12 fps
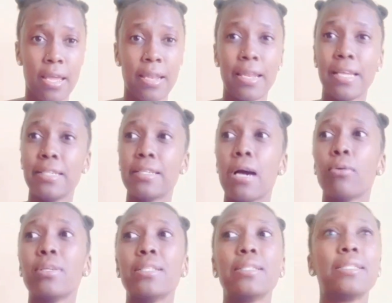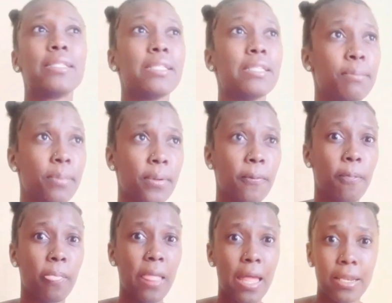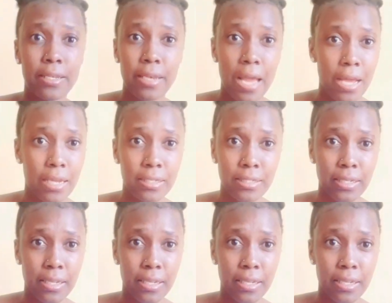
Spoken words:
lay down and sleep at night,